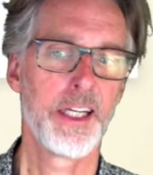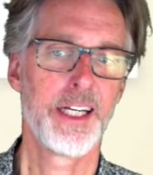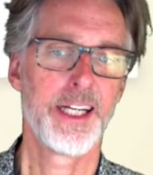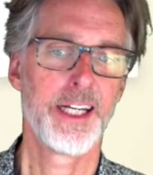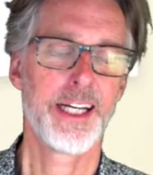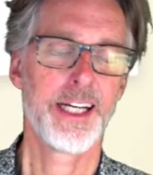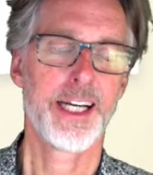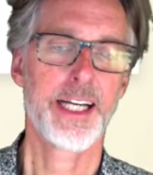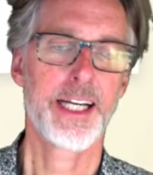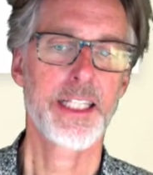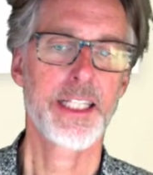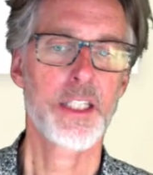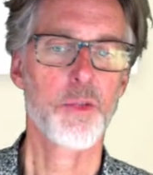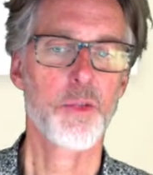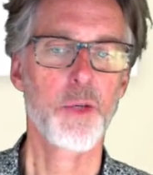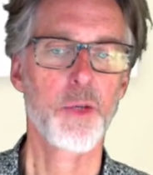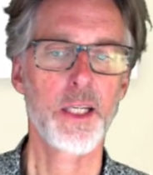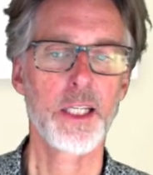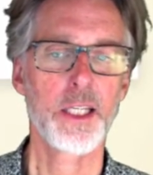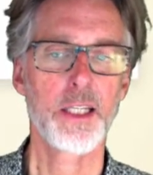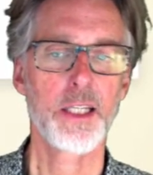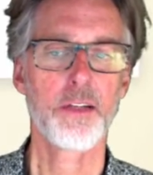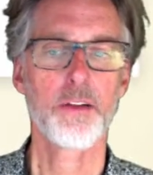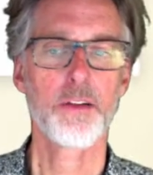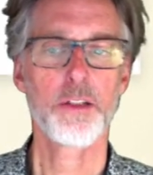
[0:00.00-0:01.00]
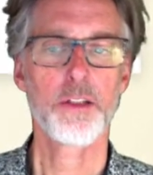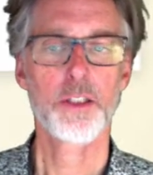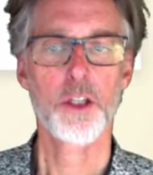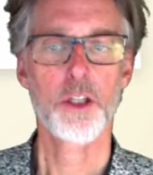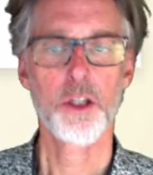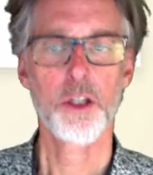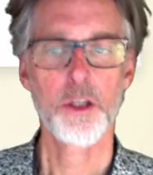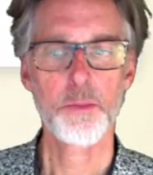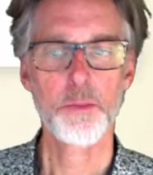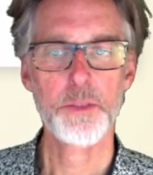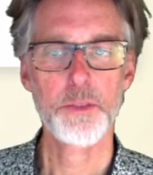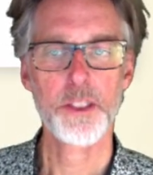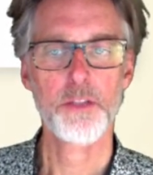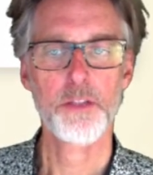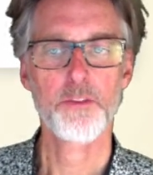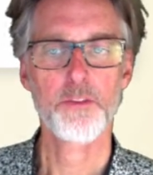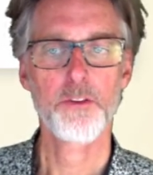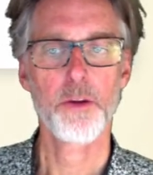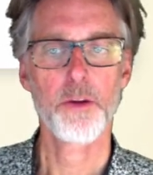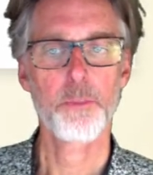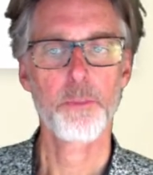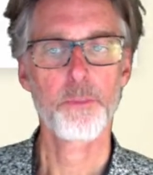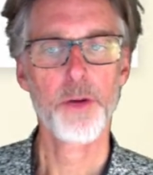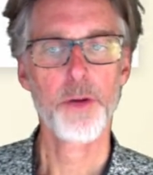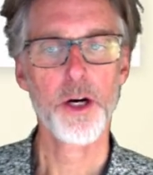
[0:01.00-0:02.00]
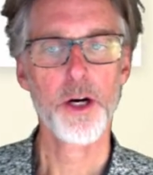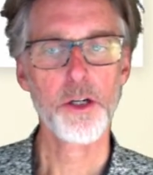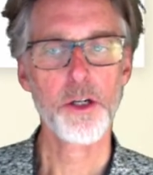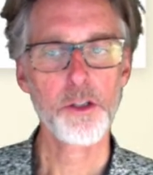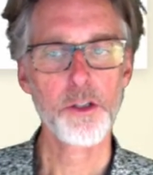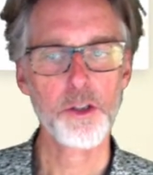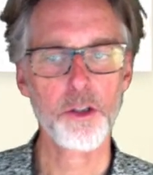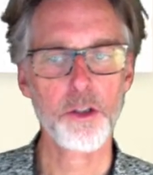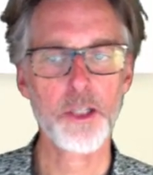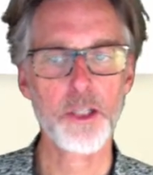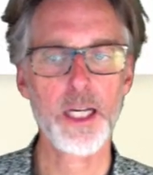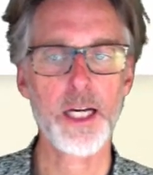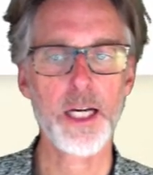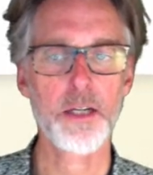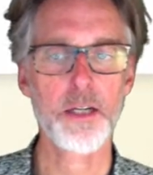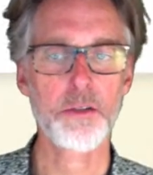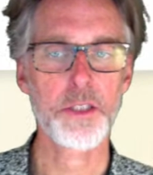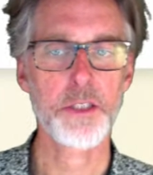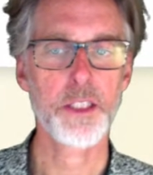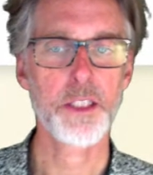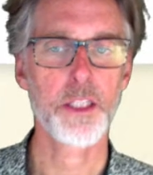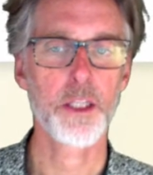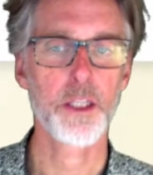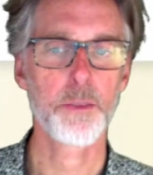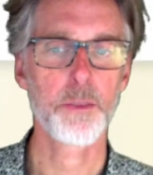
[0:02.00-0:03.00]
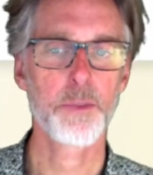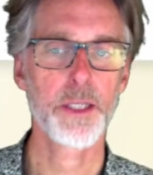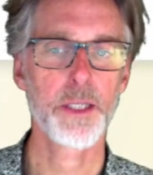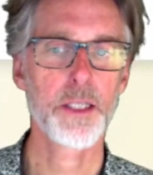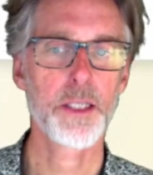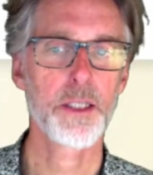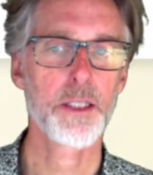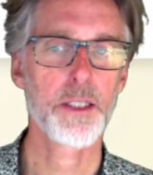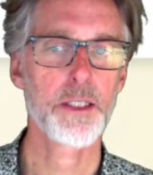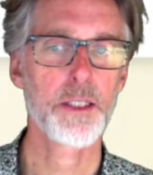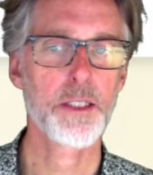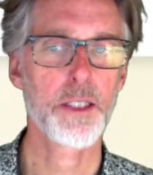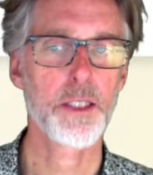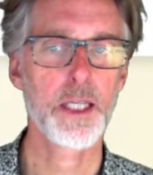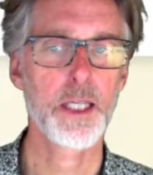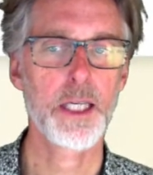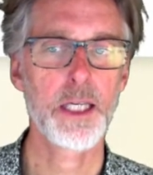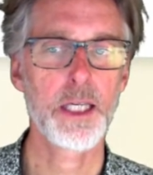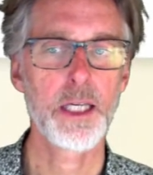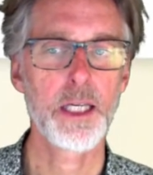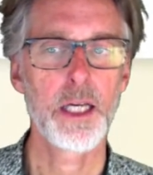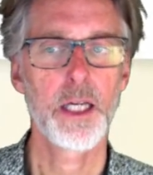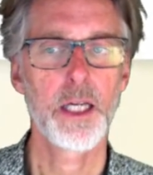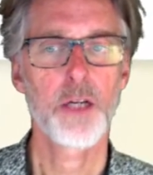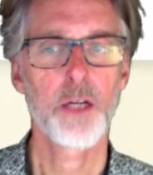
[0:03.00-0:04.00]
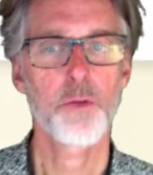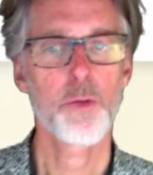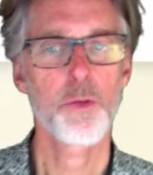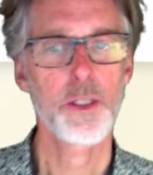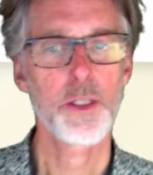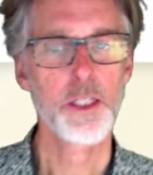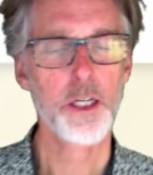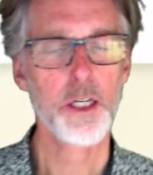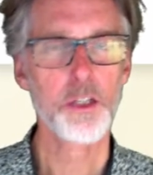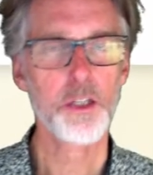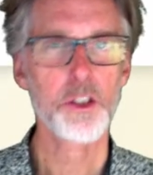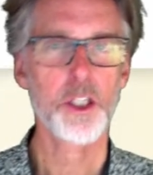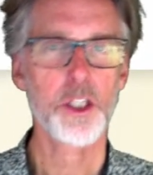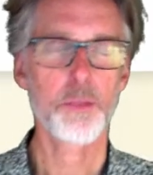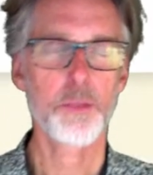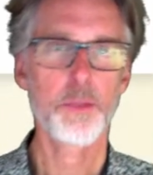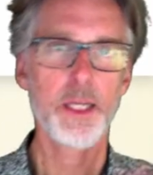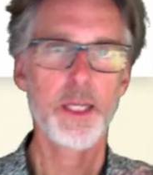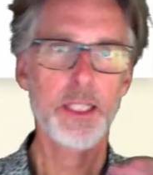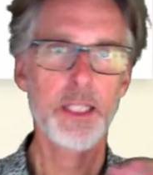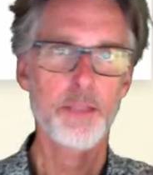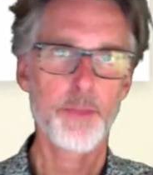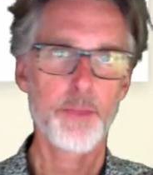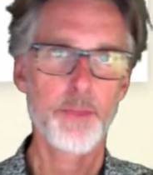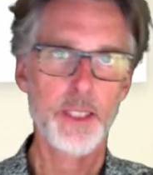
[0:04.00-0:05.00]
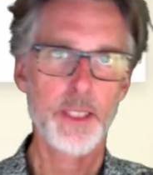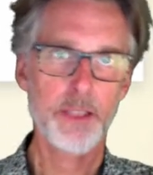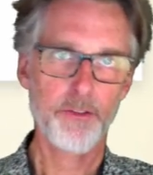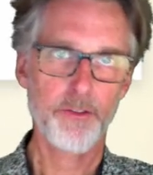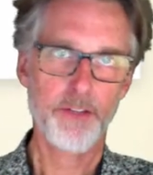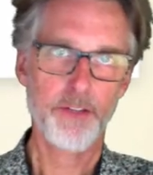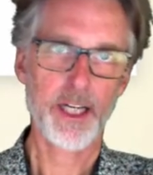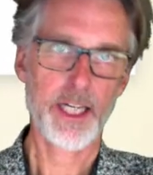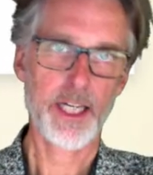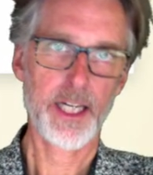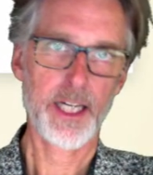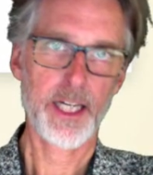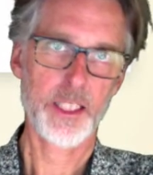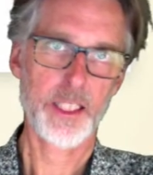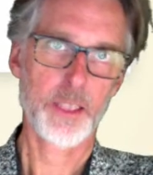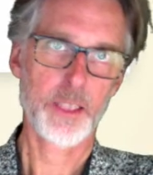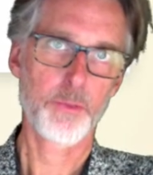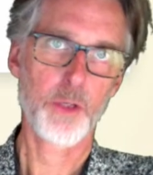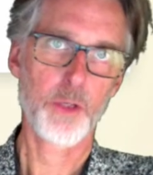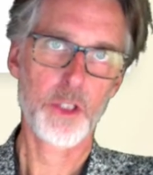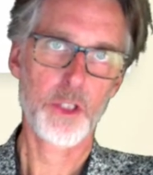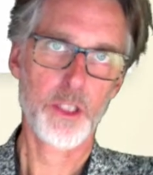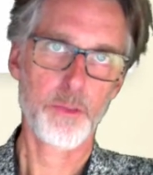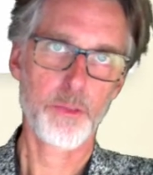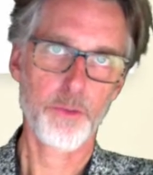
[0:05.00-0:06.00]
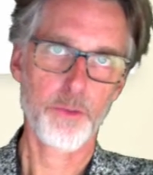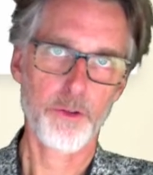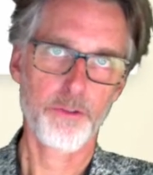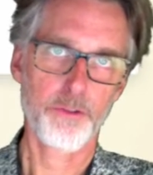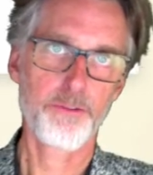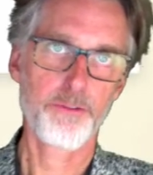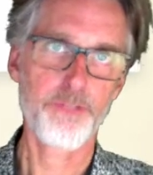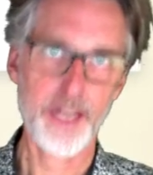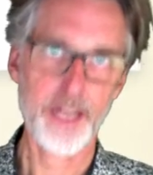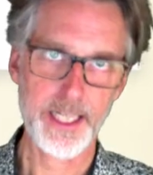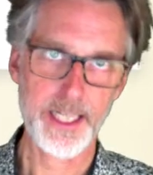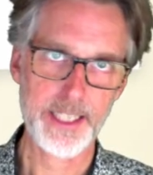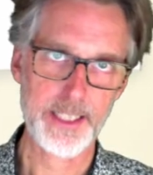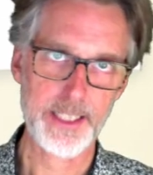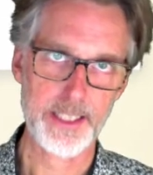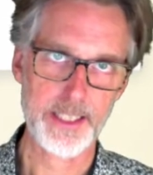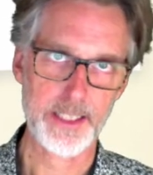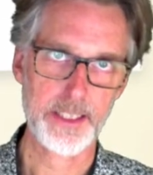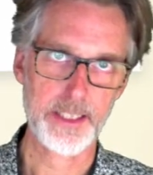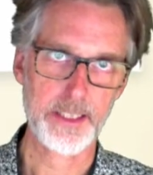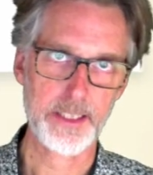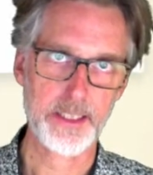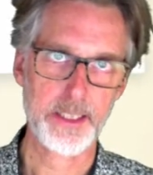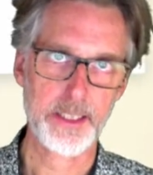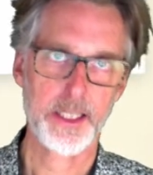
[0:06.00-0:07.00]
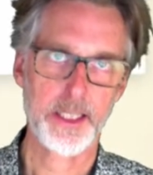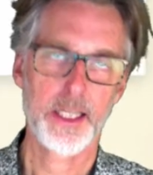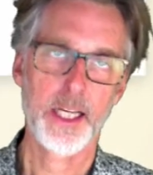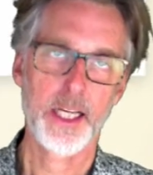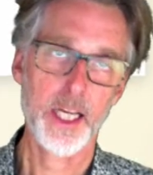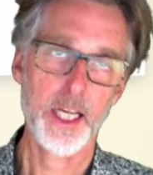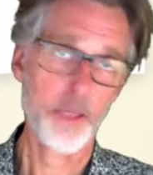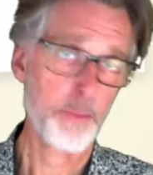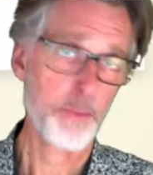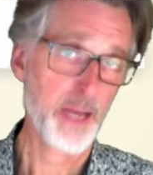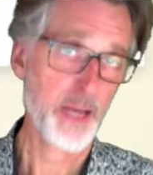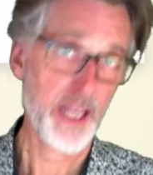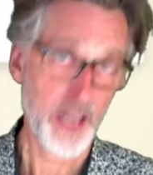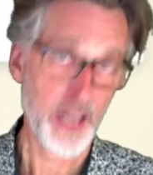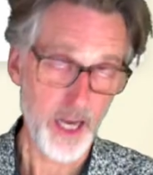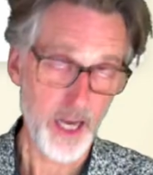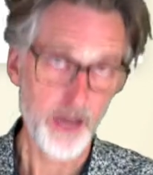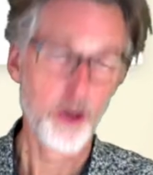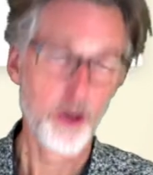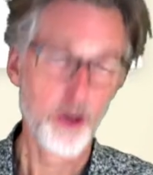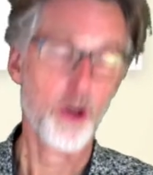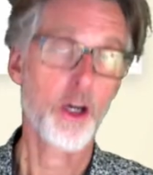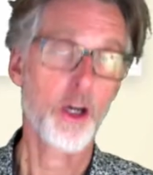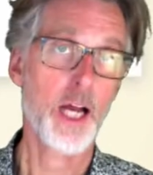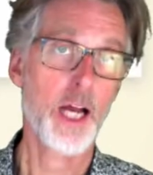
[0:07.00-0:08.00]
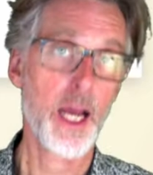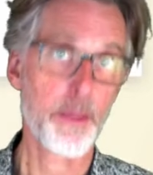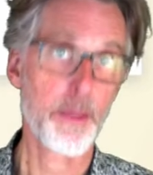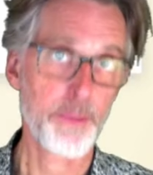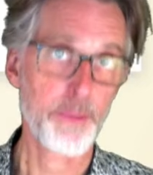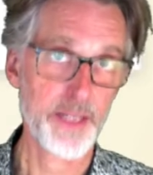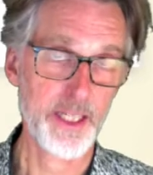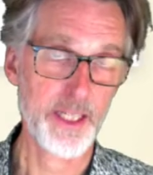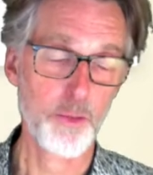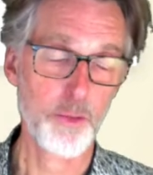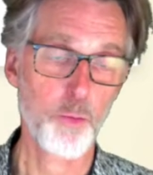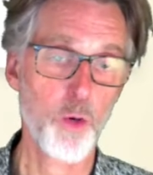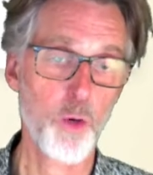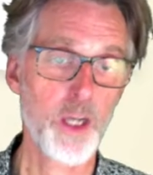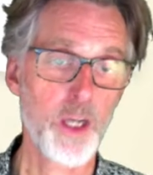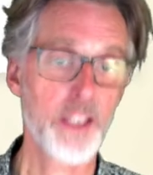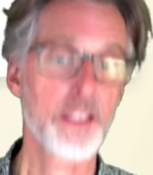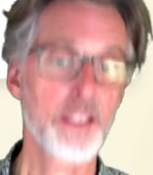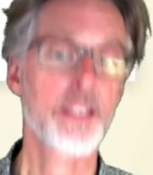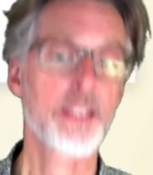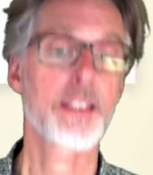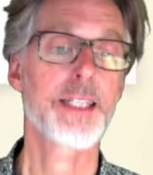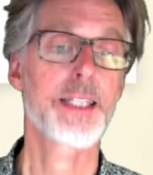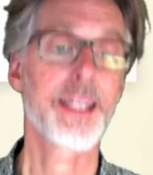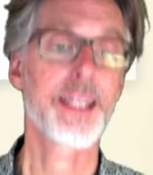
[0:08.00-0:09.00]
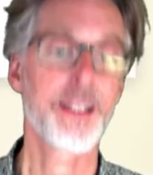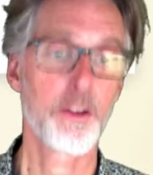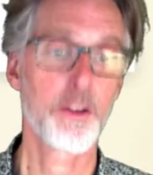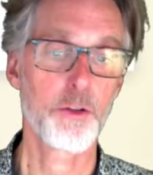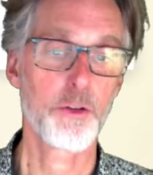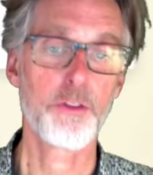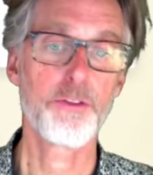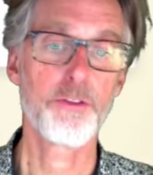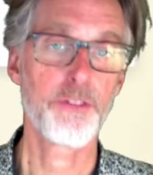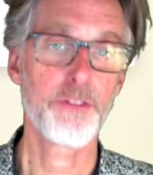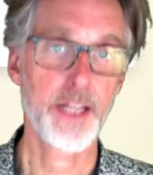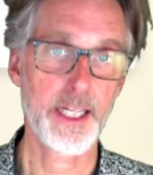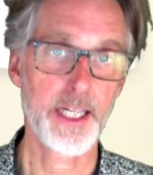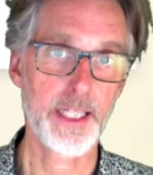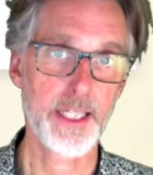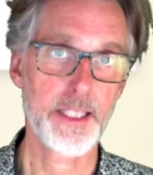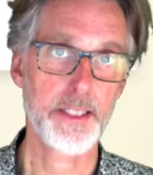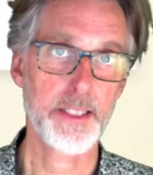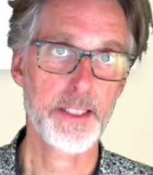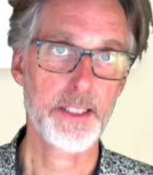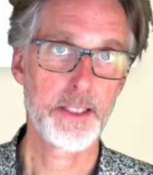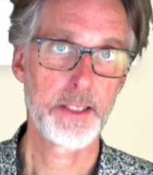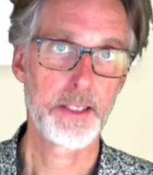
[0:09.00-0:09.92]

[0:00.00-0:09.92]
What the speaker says: It's written in terms of partial counts here because the reduction may be divided into multiple phases. It may not all happen in one single phase.